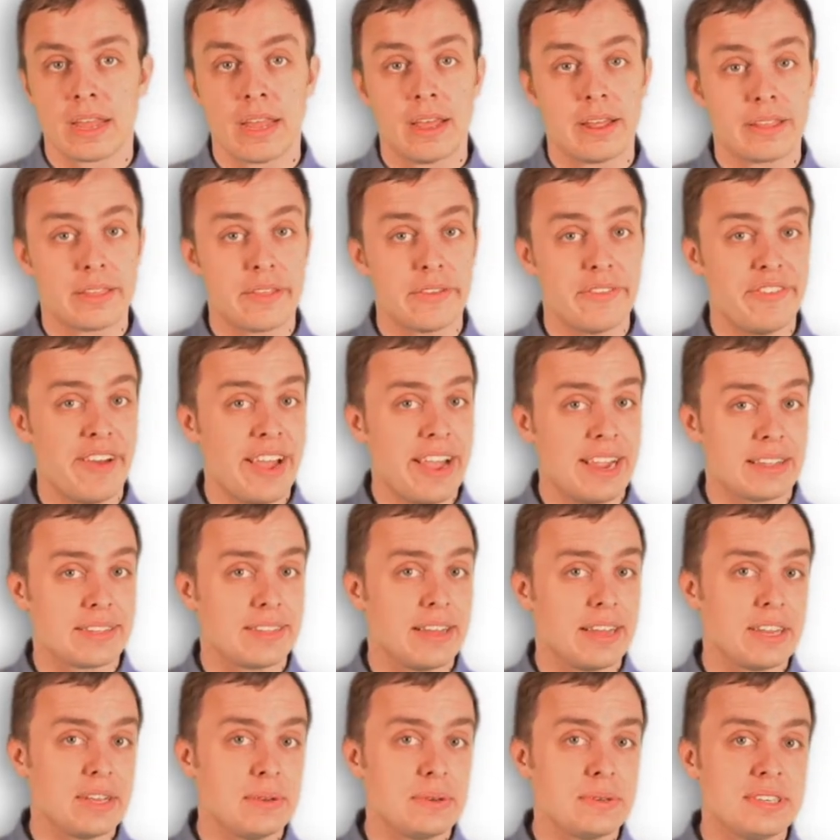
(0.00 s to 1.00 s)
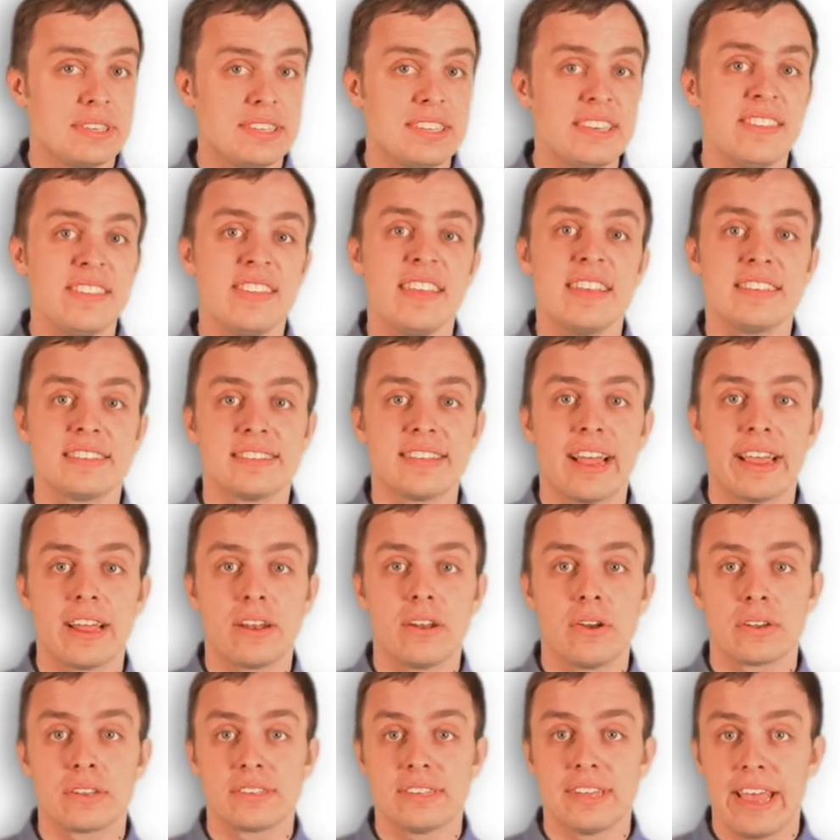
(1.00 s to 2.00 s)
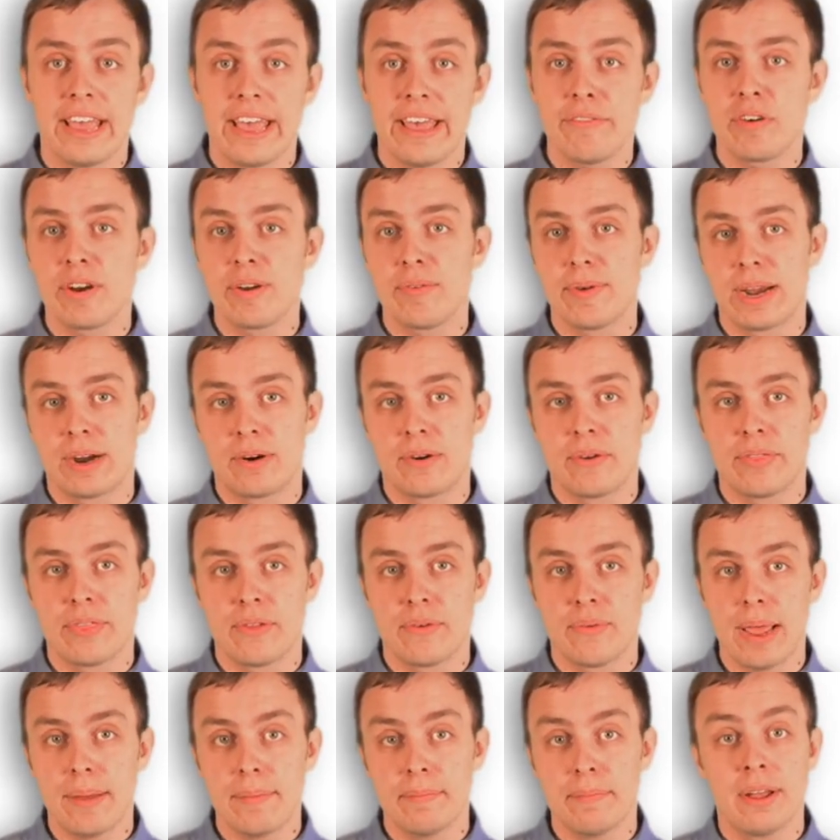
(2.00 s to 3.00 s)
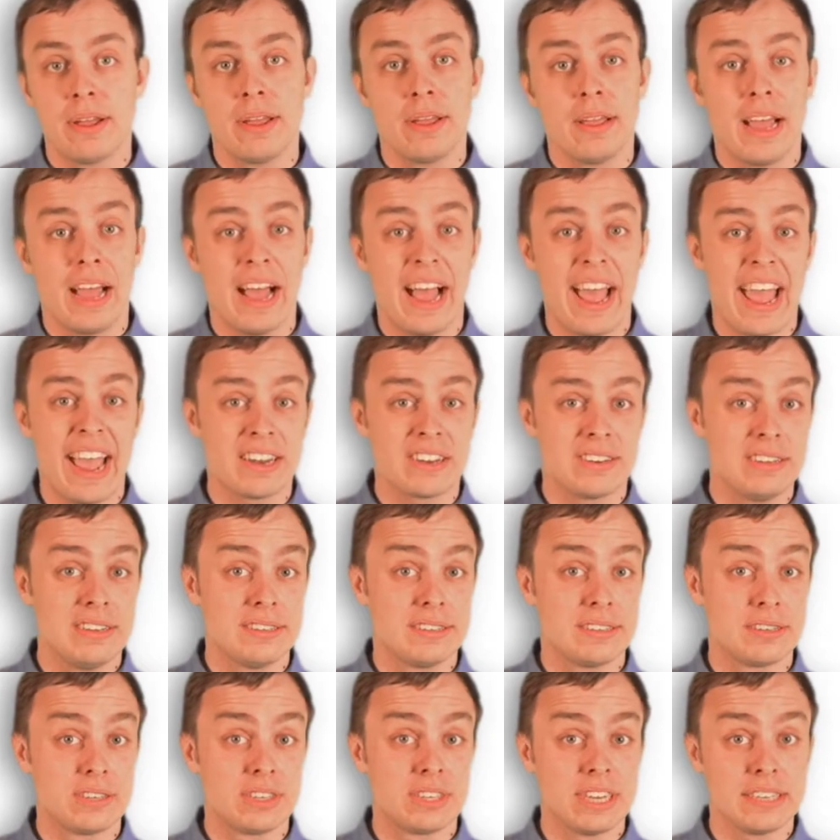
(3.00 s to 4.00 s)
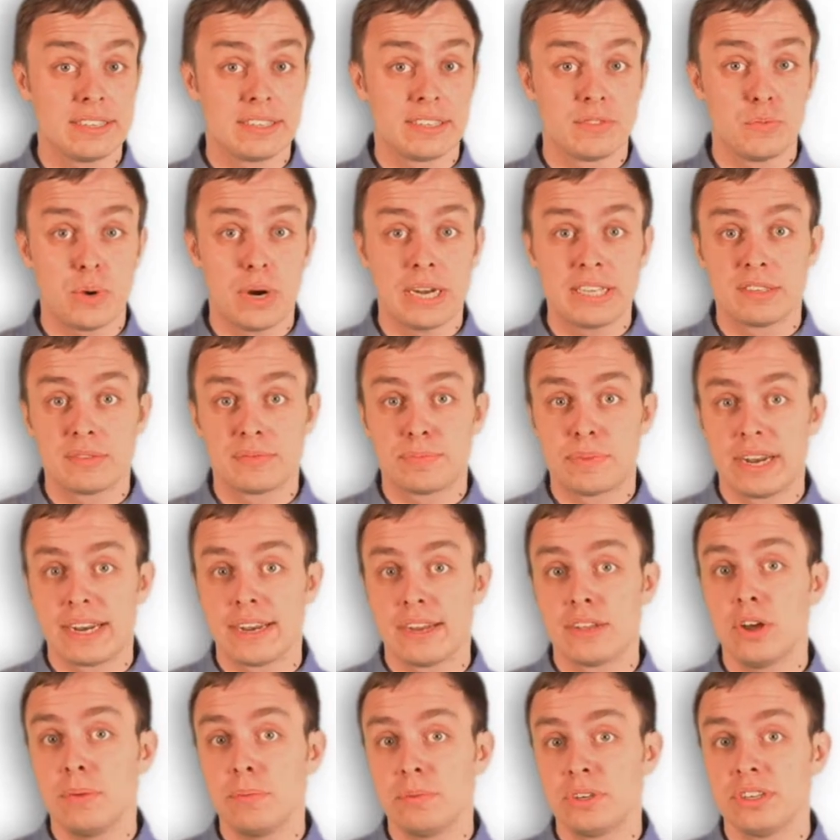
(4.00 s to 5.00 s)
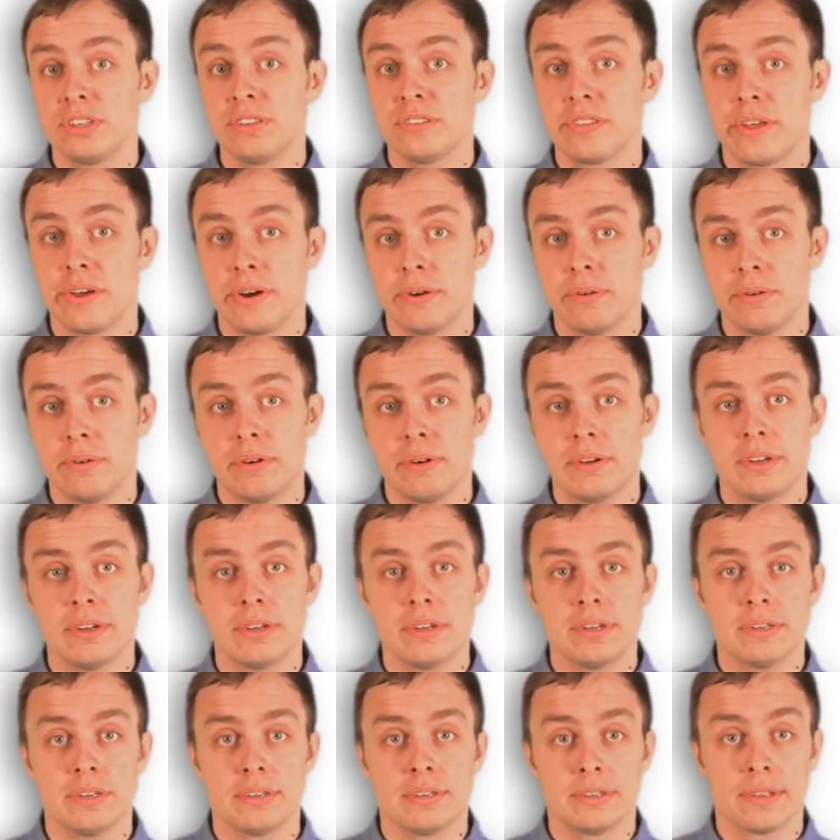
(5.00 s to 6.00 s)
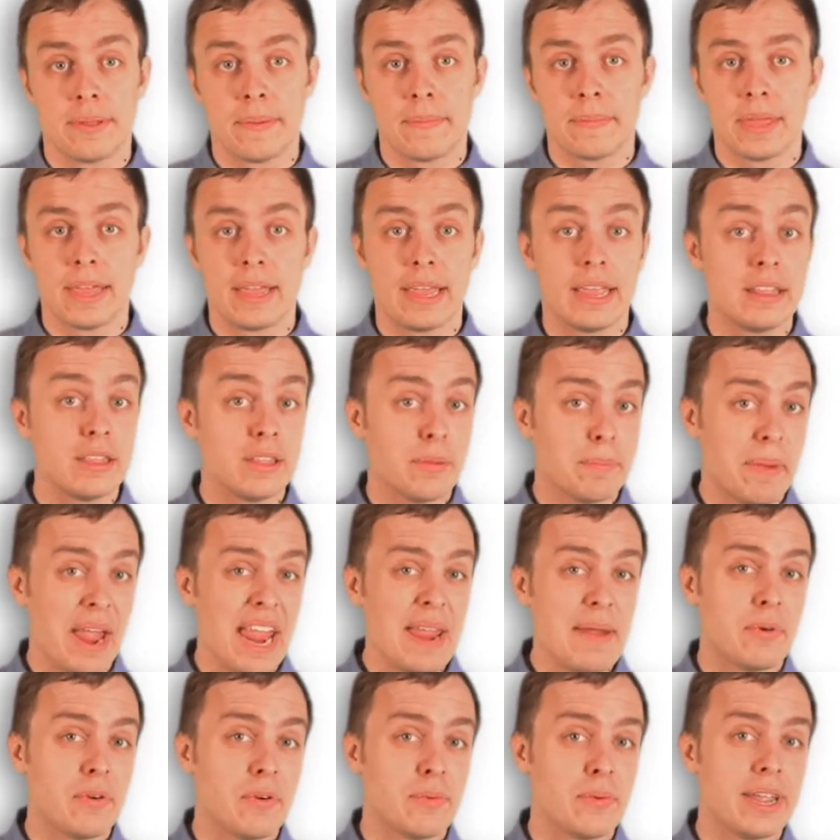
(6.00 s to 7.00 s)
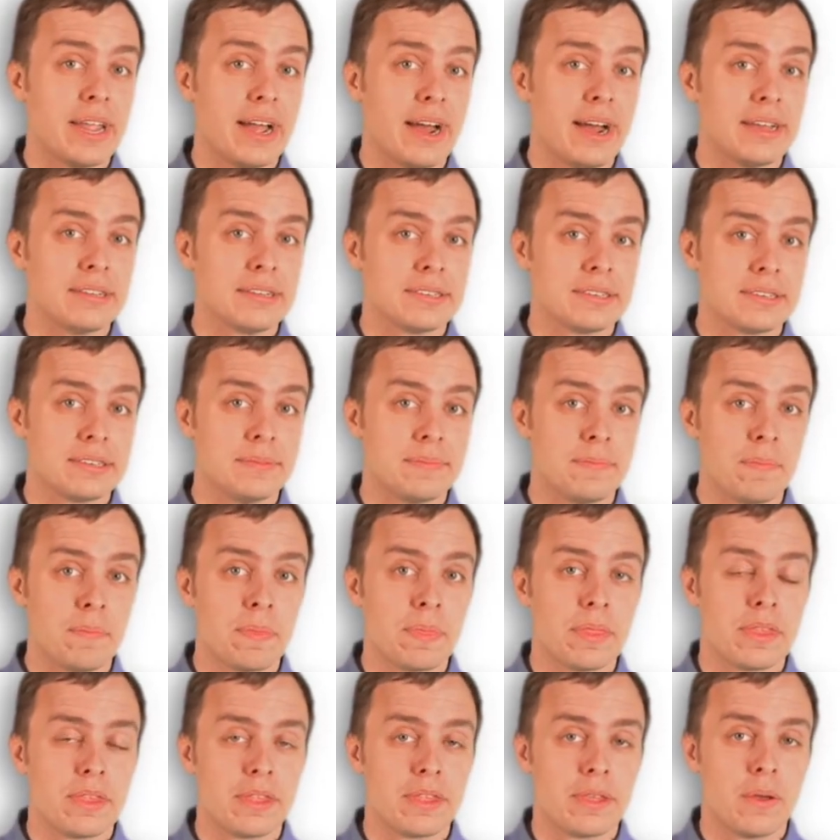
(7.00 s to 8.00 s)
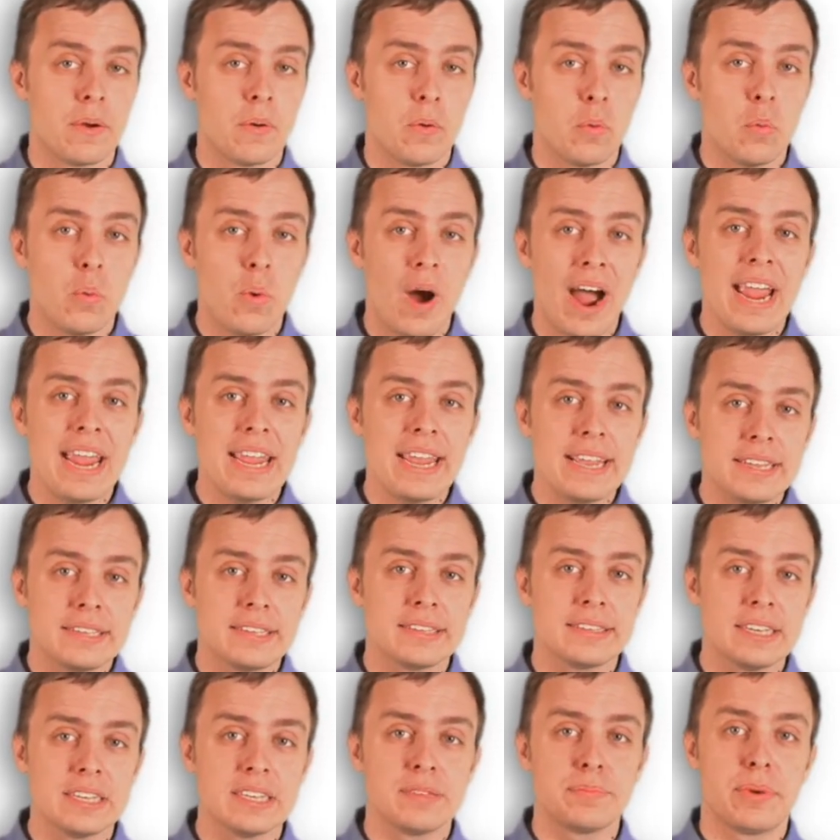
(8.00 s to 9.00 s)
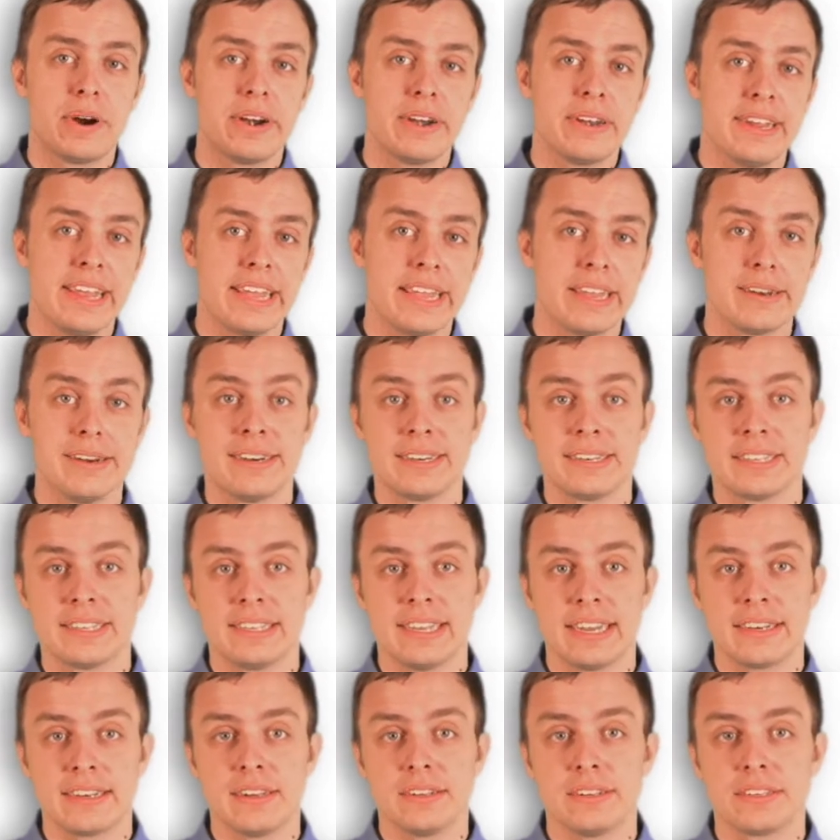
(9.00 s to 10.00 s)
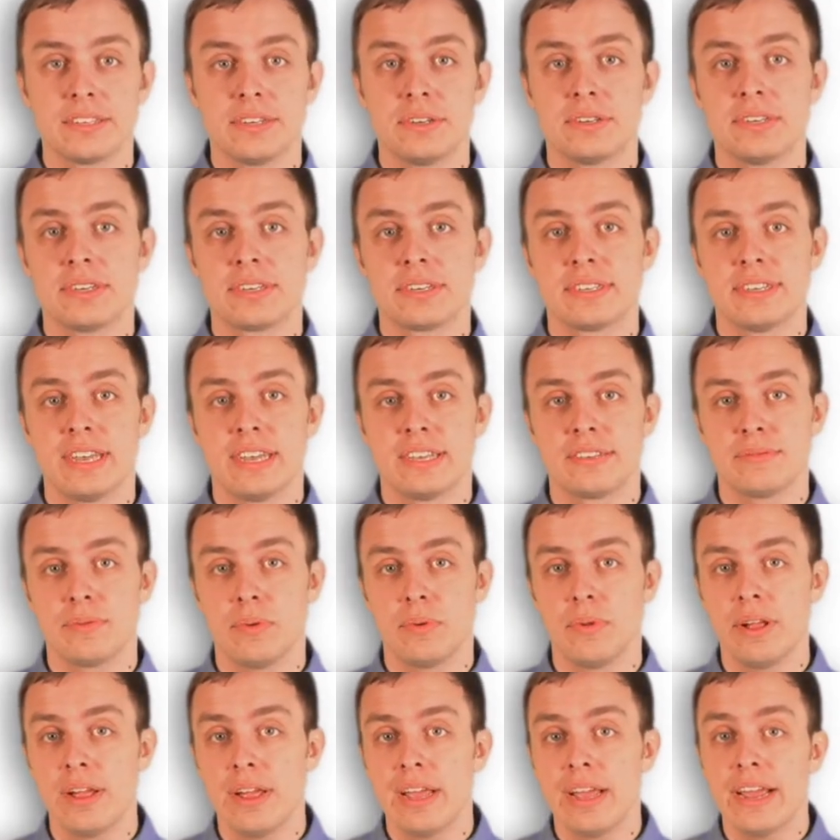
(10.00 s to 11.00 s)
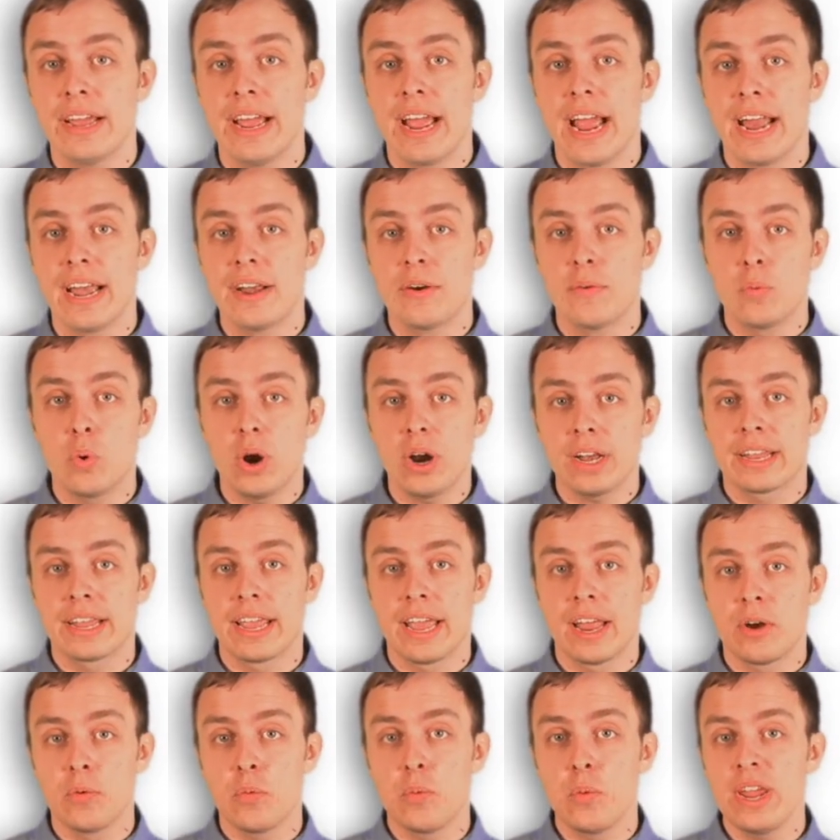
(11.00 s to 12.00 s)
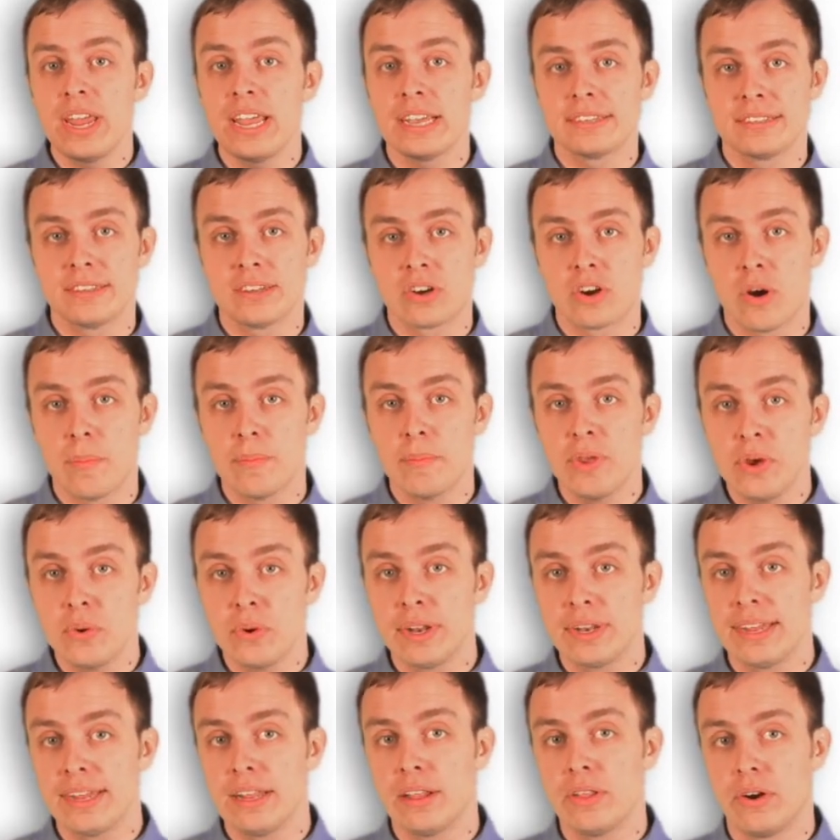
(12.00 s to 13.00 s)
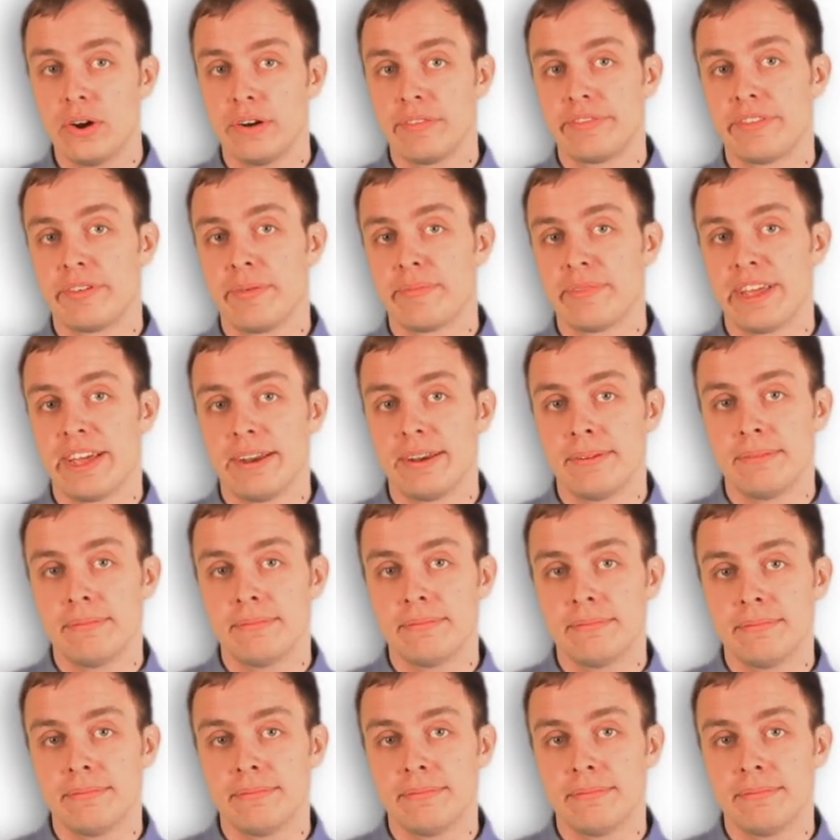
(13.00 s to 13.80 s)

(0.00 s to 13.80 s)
The fact that you see these dialogues everywhere on the web actually suggests widespread adoption though. In the paper we ask, why is this particular signal so successful, and what can we as the community learn from that?